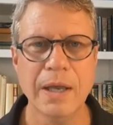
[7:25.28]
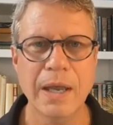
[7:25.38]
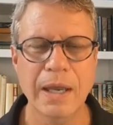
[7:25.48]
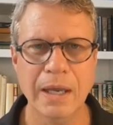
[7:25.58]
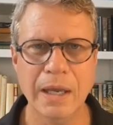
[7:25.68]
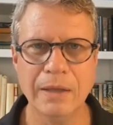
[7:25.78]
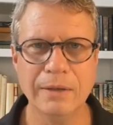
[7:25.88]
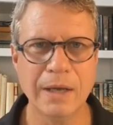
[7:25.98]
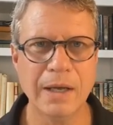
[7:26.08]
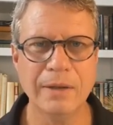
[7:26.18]
And
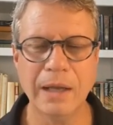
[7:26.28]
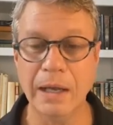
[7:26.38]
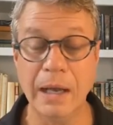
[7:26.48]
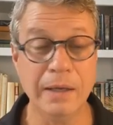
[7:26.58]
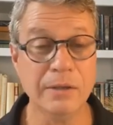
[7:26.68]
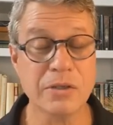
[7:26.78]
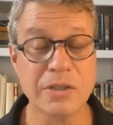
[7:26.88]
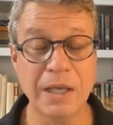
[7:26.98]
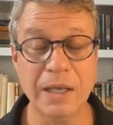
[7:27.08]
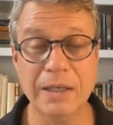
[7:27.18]
uh, I
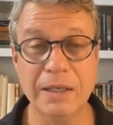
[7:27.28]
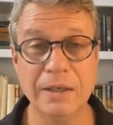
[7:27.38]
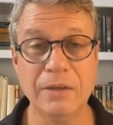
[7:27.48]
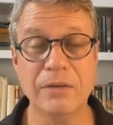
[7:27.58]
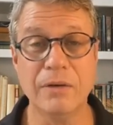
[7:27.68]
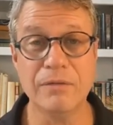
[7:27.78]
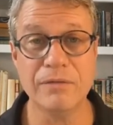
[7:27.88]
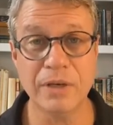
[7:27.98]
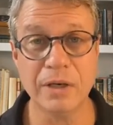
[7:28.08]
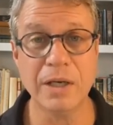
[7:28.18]
understand it is a
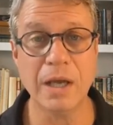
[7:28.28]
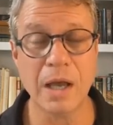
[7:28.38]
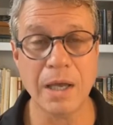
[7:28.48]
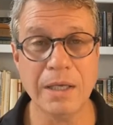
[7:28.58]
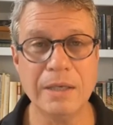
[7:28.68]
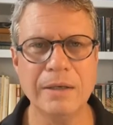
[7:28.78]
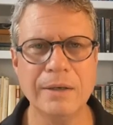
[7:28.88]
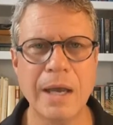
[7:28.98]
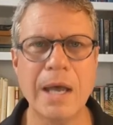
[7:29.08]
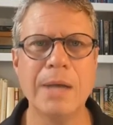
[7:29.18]
very heightened
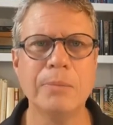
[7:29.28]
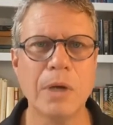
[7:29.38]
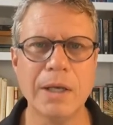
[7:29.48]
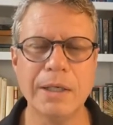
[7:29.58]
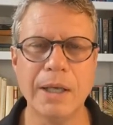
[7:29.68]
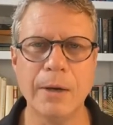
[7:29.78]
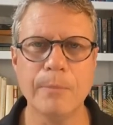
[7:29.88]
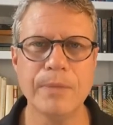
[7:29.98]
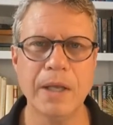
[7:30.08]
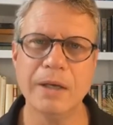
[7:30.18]
time right now,
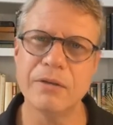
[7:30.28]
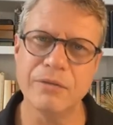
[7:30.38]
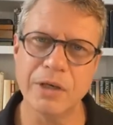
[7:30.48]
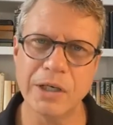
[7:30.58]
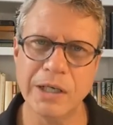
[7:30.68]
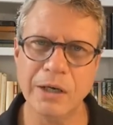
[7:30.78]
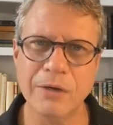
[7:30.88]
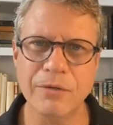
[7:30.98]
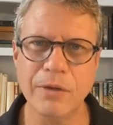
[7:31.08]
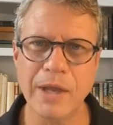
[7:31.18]
and it's very
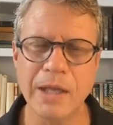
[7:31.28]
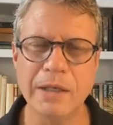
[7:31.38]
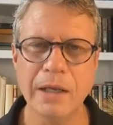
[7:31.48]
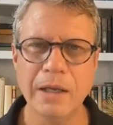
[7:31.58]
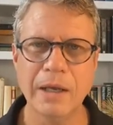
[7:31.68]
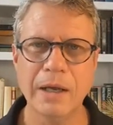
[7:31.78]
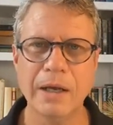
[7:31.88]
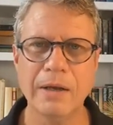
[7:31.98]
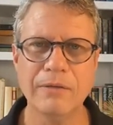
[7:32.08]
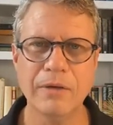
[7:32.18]
careful that
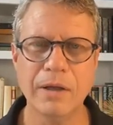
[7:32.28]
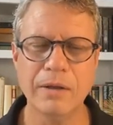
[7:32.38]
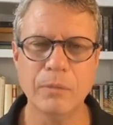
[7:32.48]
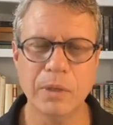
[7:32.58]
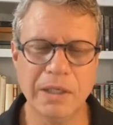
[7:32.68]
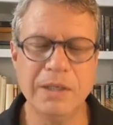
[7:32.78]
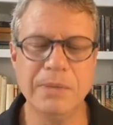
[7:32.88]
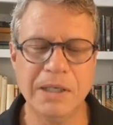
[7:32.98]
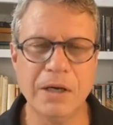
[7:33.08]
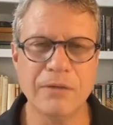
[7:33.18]
uh, we need to
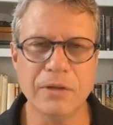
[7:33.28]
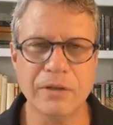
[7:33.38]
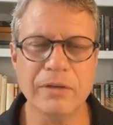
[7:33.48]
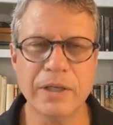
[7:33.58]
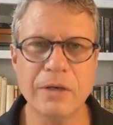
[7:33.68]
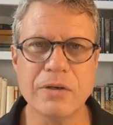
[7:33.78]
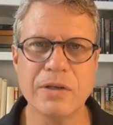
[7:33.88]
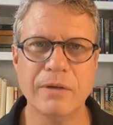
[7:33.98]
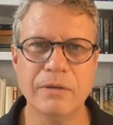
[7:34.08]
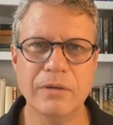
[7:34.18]
be careful as leaders
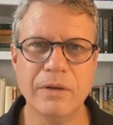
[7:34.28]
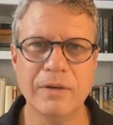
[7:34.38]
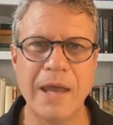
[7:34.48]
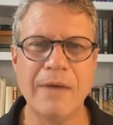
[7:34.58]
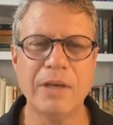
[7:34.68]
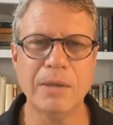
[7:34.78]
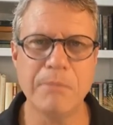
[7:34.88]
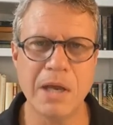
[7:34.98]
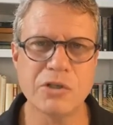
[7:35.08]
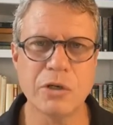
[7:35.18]
as to having
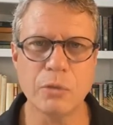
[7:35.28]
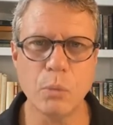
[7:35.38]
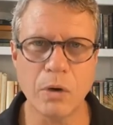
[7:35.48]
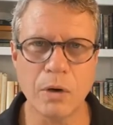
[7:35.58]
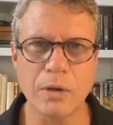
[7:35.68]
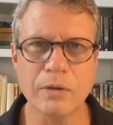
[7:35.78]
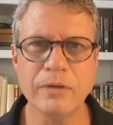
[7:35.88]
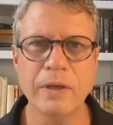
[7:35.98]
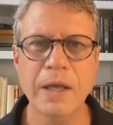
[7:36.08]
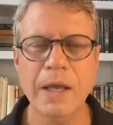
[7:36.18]
measured
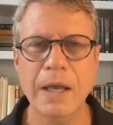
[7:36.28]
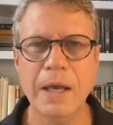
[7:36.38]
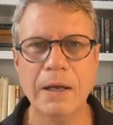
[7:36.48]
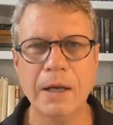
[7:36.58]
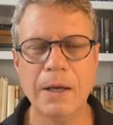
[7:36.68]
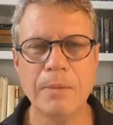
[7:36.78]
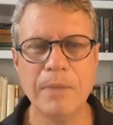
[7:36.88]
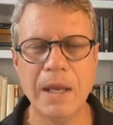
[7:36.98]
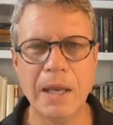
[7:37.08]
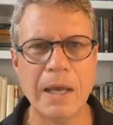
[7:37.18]
words.
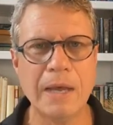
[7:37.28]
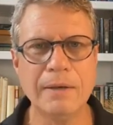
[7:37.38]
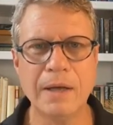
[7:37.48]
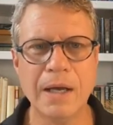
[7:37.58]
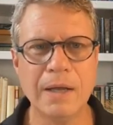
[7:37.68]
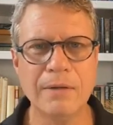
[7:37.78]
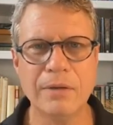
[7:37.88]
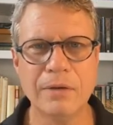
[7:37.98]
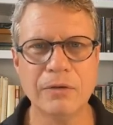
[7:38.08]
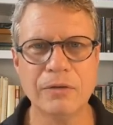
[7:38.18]
Um, and uh,
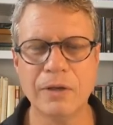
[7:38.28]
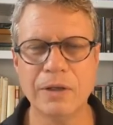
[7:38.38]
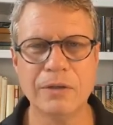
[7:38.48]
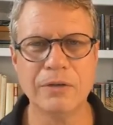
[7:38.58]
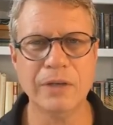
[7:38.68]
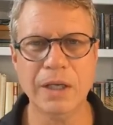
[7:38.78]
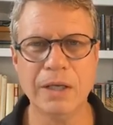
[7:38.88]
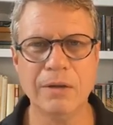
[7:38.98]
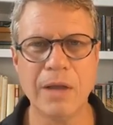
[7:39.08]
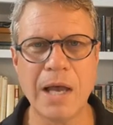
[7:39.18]
there's uh, you're seeing
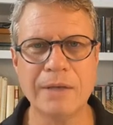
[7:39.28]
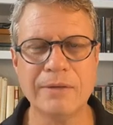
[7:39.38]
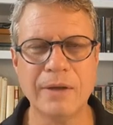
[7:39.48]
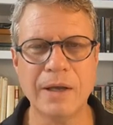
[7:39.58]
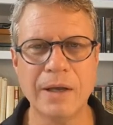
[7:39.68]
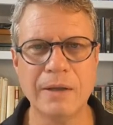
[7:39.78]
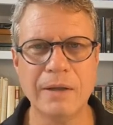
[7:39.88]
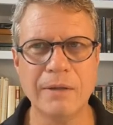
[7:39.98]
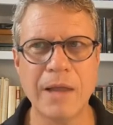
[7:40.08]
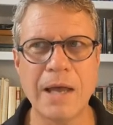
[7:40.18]
a lot uh,
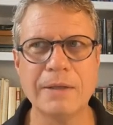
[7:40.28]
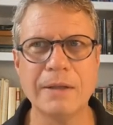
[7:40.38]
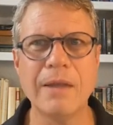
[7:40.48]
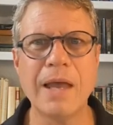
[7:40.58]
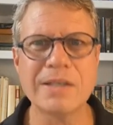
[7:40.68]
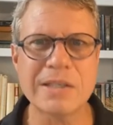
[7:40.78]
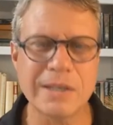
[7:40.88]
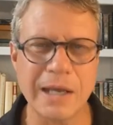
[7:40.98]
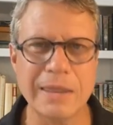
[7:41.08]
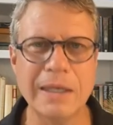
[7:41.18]
a lot less
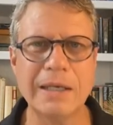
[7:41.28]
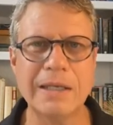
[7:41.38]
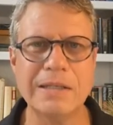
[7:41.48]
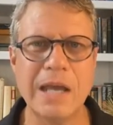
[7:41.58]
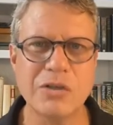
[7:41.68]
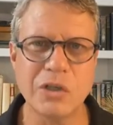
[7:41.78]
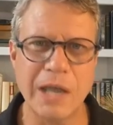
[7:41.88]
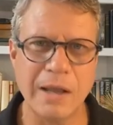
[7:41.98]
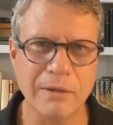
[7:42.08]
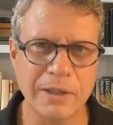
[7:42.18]
I think
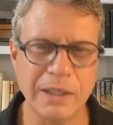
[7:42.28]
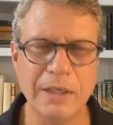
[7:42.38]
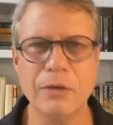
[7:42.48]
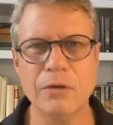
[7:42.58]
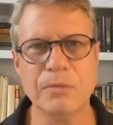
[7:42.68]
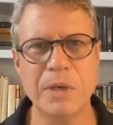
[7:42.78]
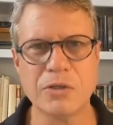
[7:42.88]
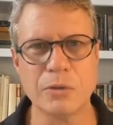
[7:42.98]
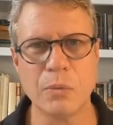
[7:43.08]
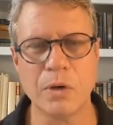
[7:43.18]
intentionality in those
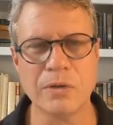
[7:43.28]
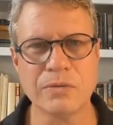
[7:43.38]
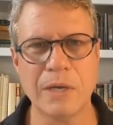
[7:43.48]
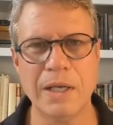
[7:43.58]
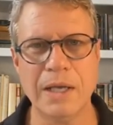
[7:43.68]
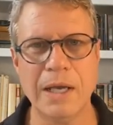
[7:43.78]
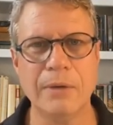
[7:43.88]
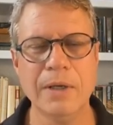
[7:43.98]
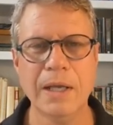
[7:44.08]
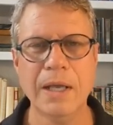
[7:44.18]
measured words right
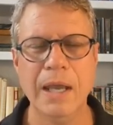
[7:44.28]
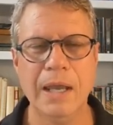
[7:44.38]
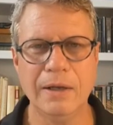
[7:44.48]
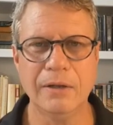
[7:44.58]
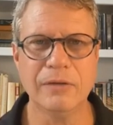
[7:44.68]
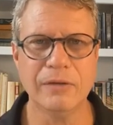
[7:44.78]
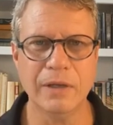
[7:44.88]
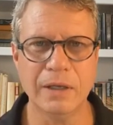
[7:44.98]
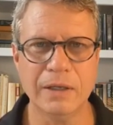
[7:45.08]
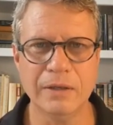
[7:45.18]
now, and it's
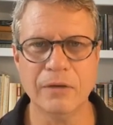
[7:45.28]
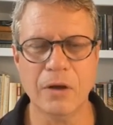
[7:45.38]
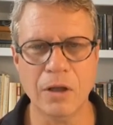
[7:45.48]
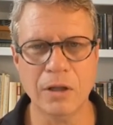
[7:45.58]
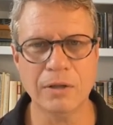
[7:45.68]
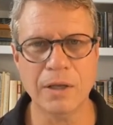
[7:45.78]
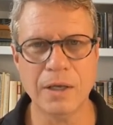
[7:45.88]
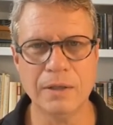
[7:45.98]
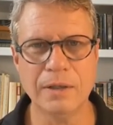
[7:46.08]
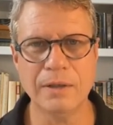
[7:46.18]
uh, it's all
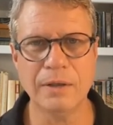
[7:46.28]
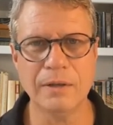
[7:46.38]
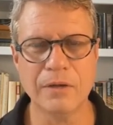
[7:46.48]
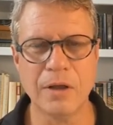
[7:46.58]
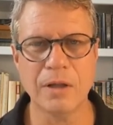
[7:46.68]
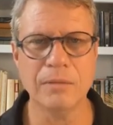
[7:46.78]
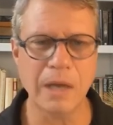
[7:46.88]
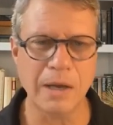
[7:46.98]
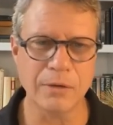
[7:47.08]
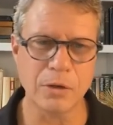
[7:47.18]
uh, it's all
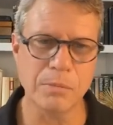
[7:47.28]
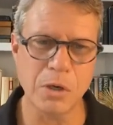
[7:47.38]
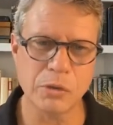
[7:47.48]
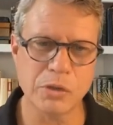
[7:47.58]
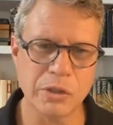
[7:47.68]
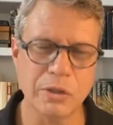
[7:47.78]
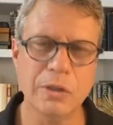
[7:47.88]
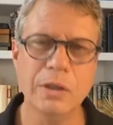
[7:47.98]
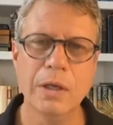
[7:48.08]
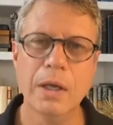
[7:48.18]
either
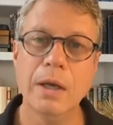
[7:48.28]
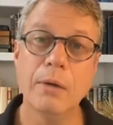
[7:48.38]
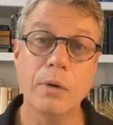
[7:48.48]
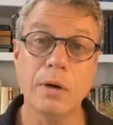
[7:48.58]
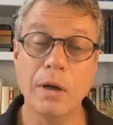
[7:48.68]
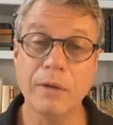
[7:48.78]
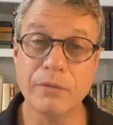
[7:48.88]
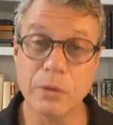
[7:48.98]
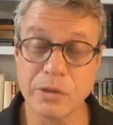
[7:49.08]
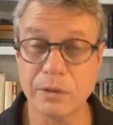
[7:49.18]
emotional or
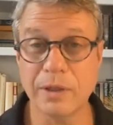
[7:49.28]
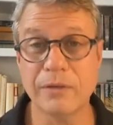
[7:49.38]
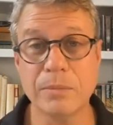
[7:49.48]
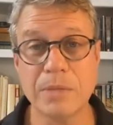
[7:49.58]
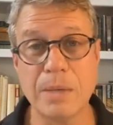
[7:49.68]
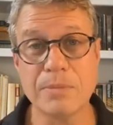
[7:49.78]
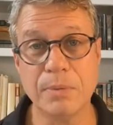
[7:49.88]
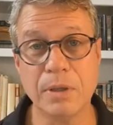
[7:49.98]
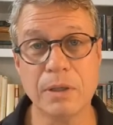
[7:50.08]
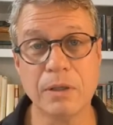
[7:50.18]
unfortunately sometimes
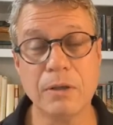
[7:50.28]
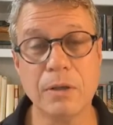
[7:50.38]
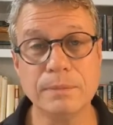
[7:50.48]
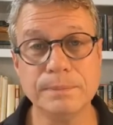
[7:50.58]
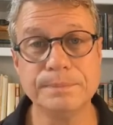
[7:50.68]
political.